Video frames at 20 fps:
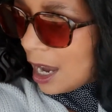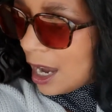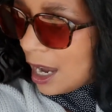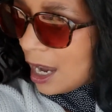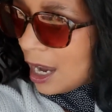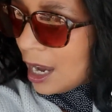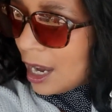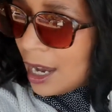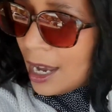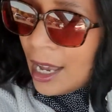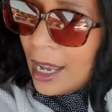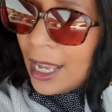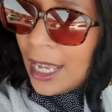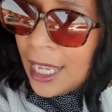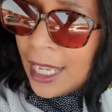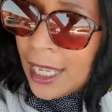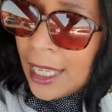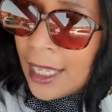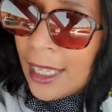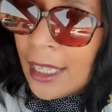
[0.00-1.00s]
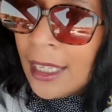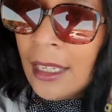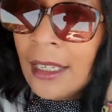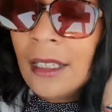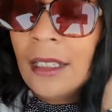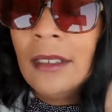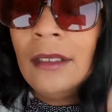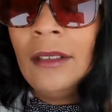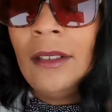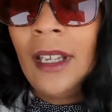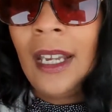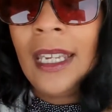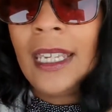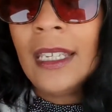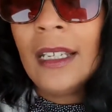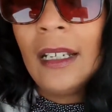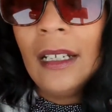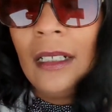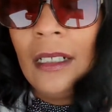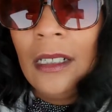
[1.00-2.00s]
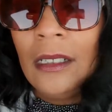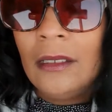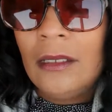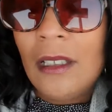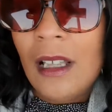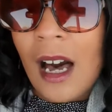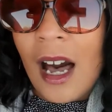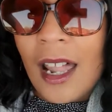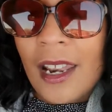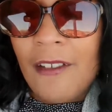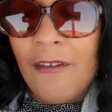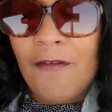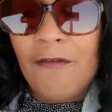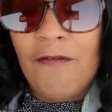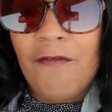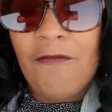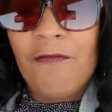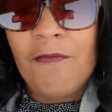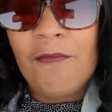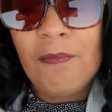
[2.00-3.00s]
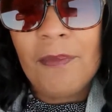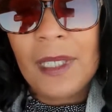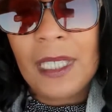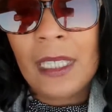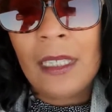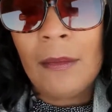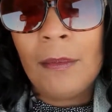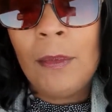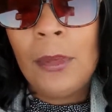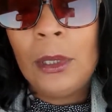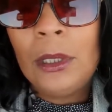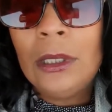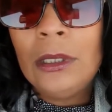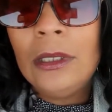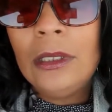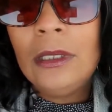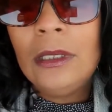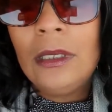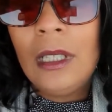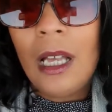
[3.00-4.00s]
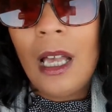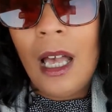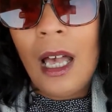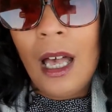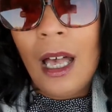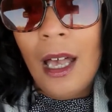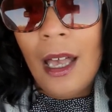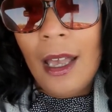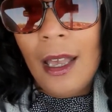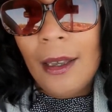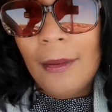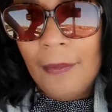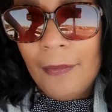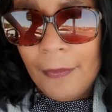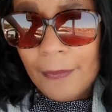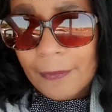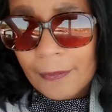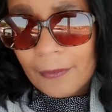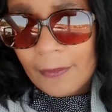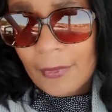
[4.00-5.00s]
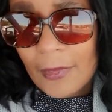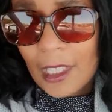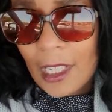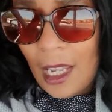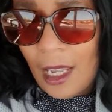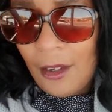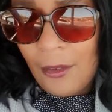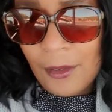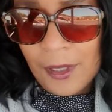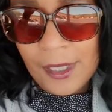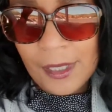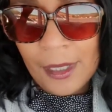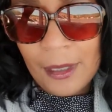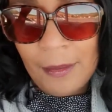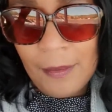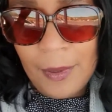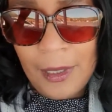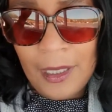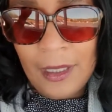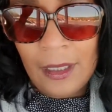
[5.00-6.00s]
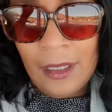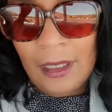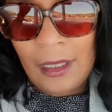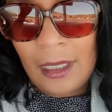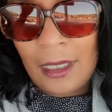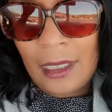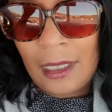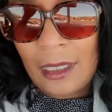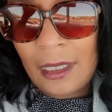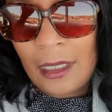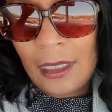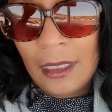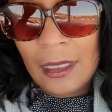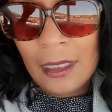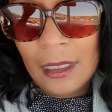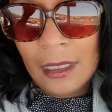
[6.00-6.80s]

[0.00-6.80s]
I, like a lot of people, I was completely,